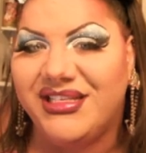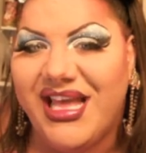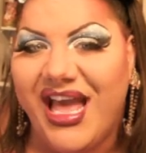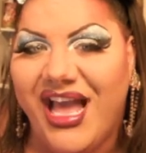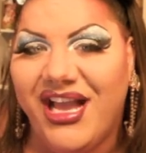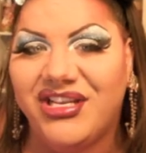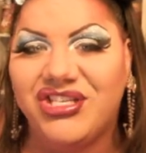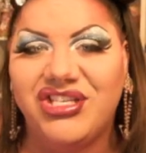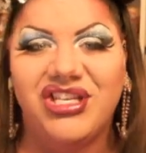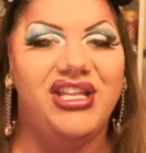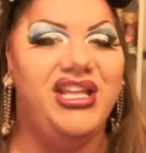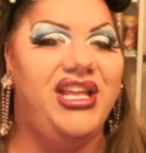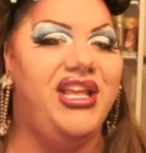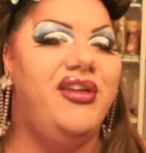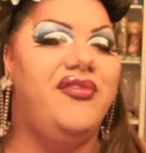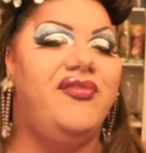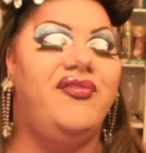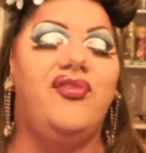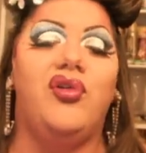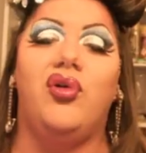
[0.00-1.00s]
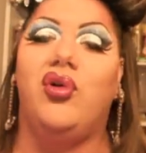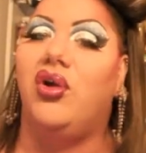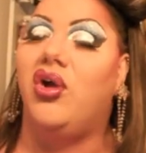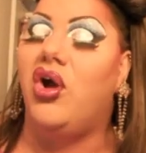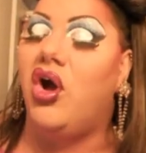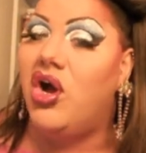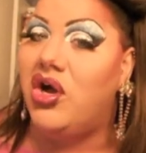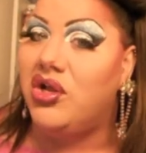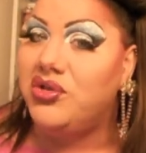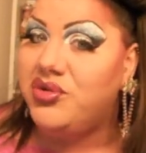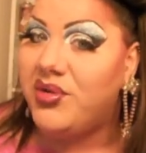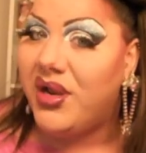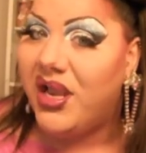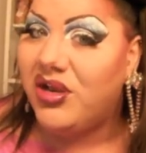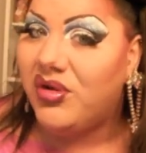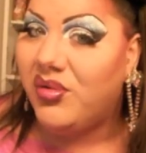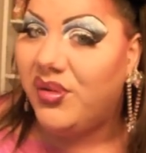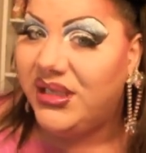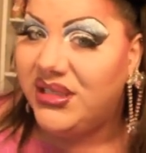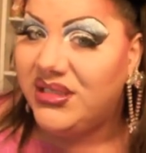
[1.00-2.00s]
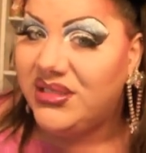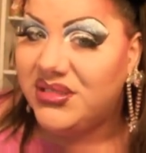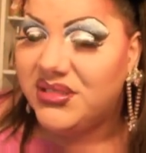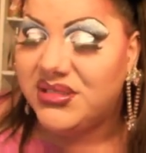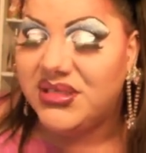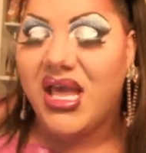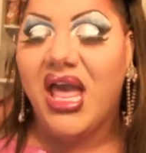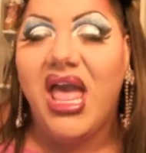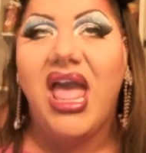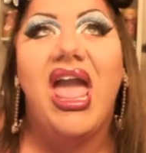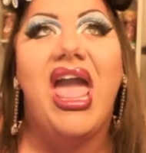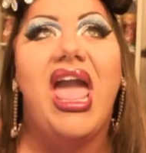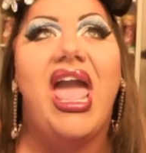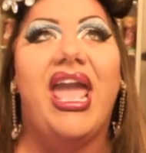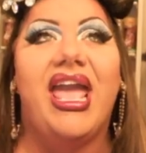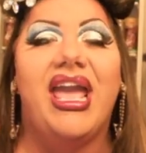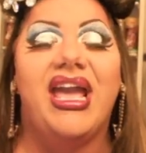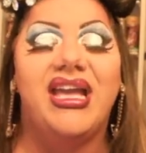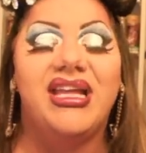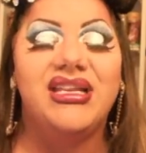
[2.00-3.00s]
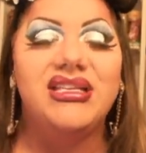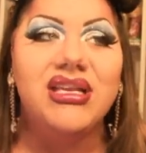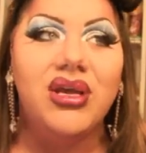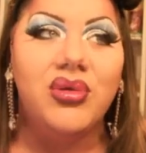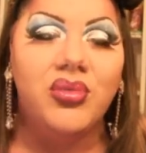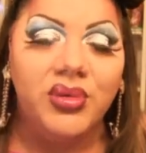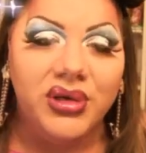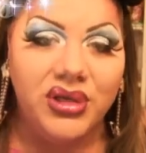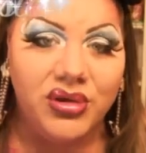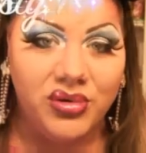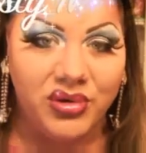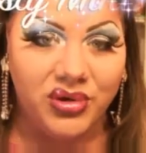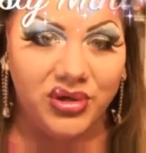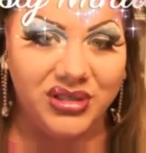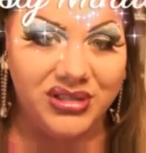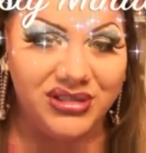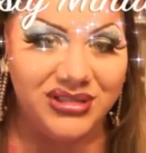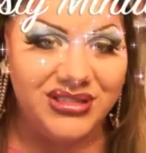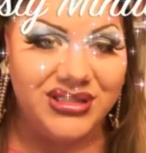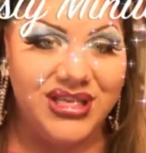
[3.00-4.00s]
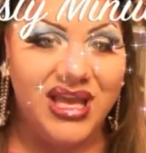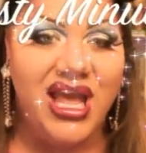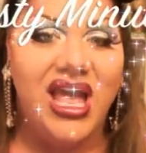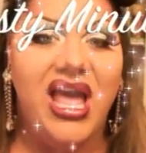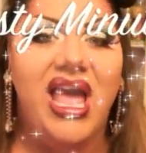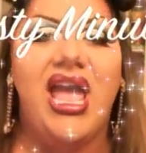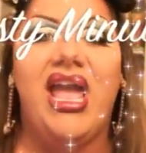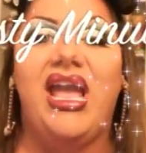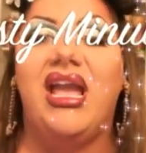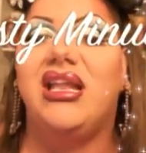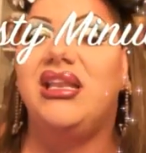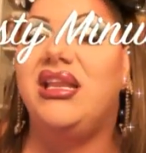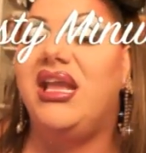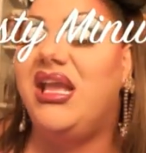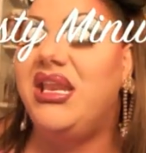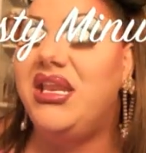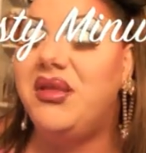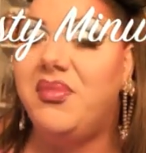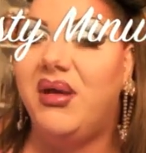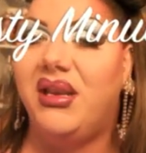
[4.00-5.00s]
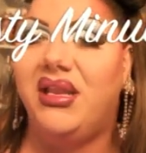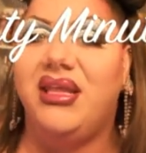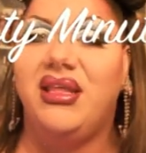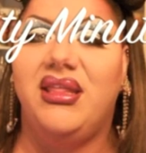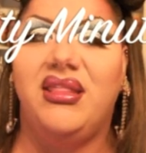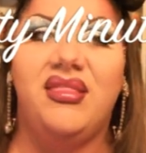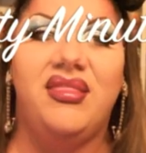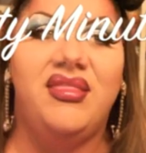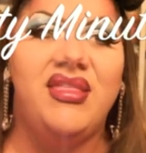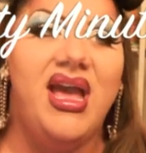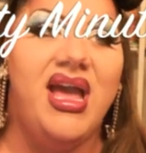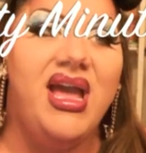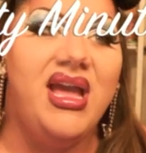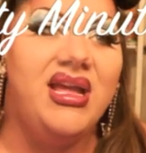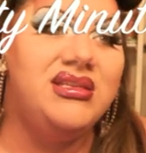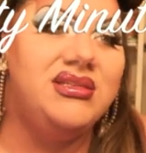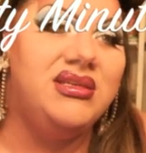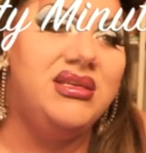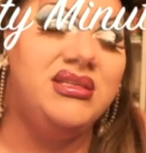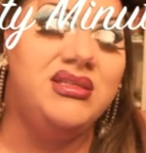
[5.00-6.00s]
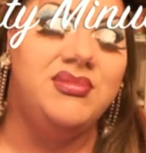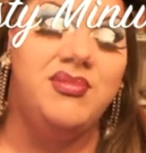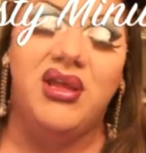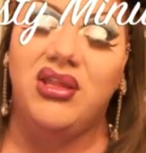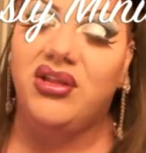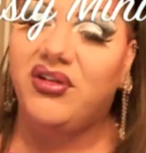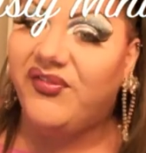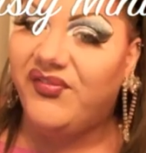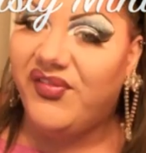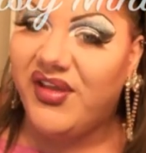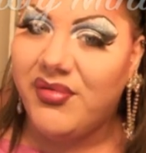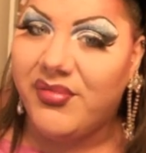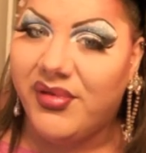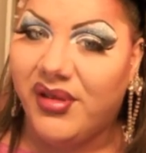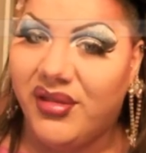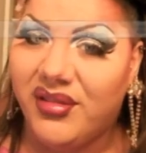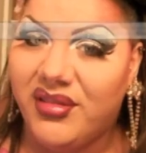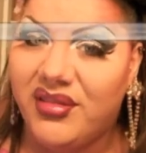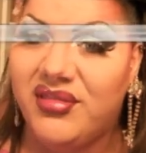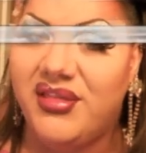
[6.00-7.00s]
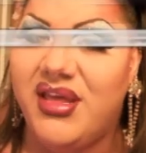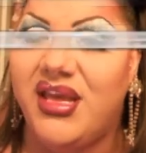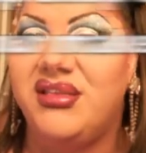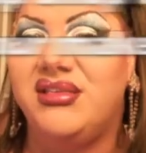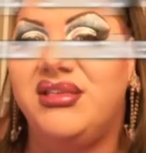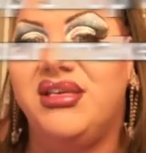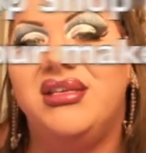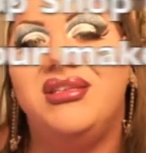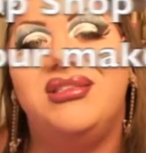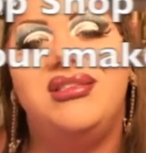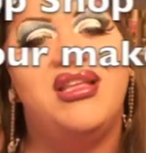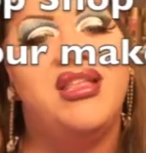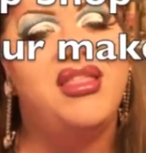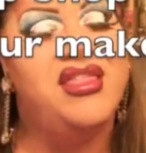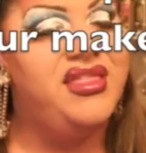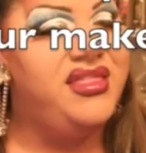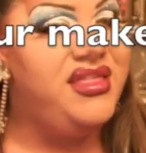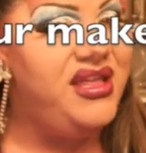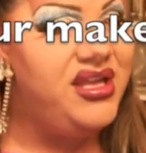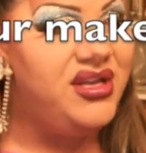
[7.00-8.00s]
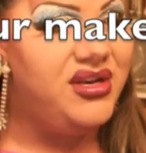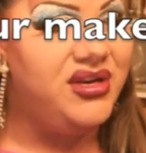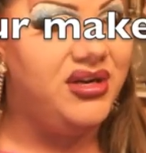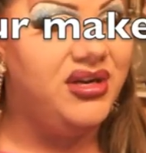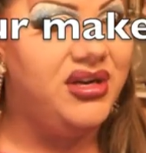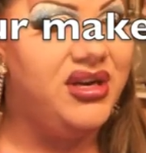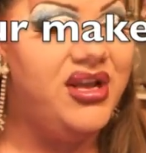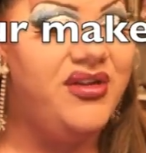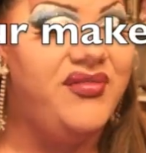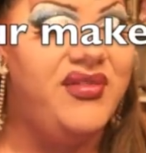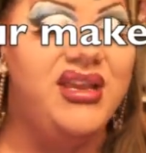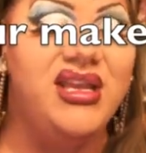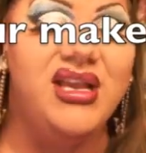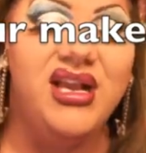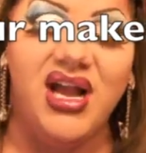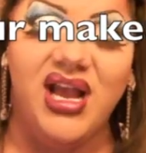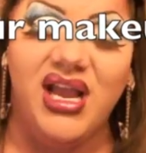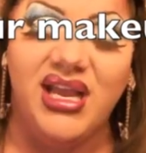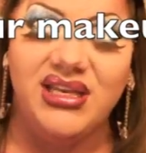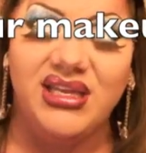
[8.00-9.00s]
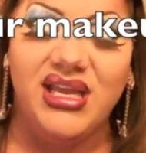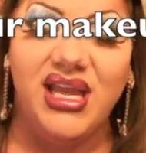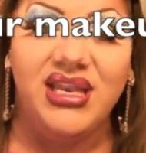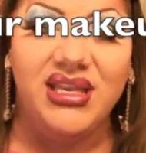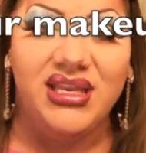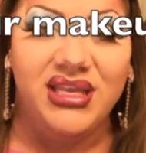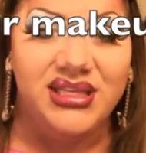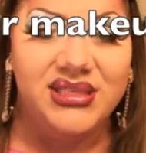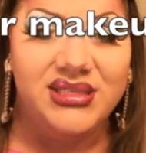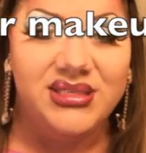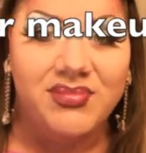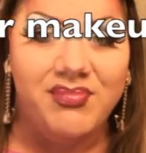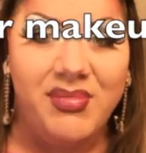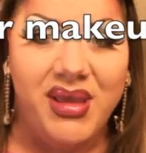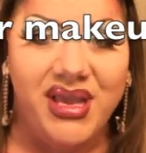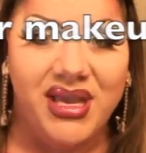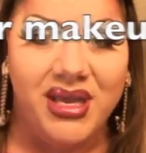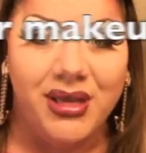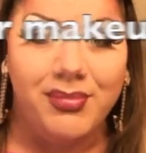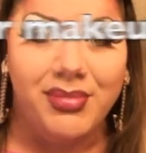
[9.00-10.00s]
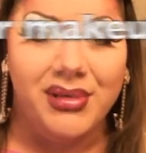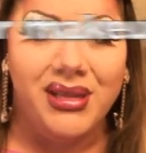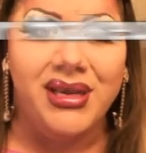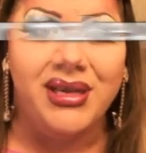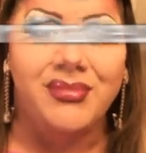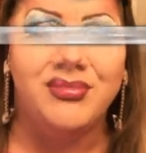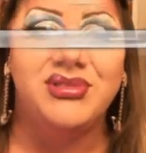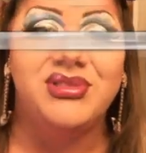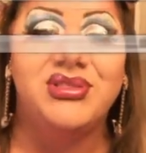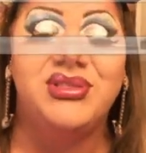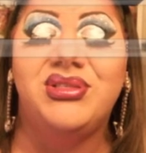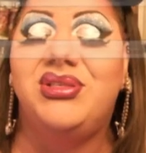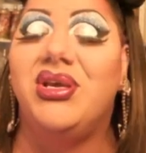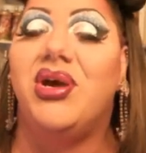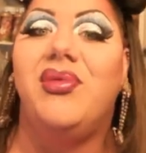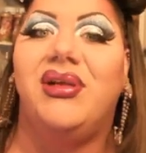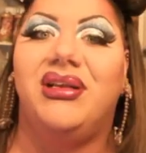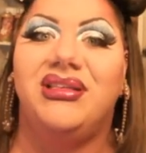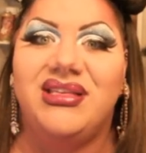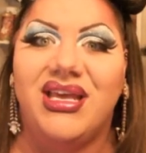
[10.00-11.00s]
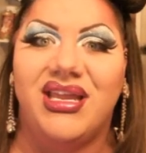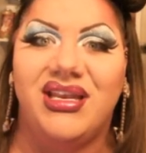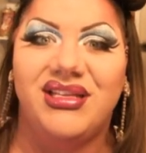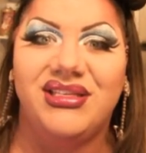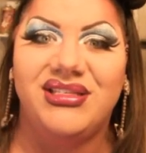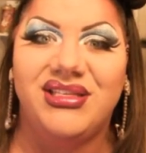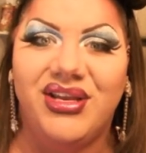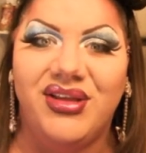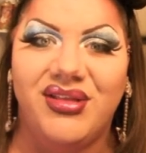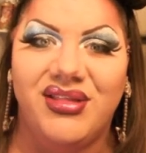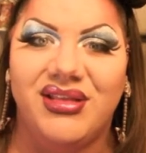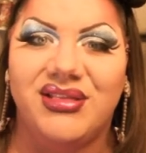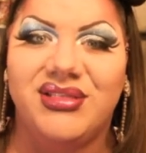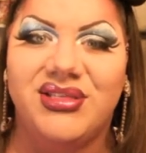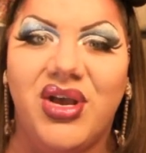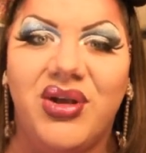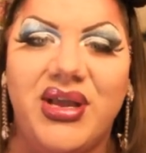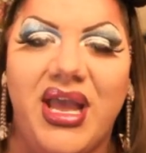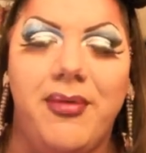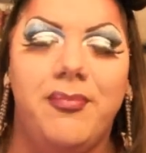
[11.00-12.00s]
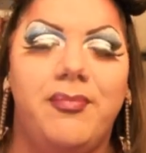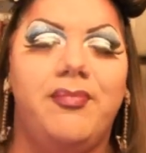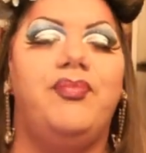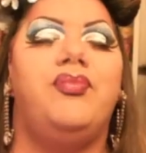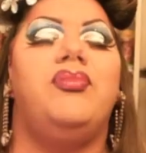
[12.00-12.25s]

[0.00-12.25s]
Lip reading: is actually for all drag queens and real girls and anybody that is male or female that does theater of any kind and needs makeup. And I'm so excited to tell you this. Okay,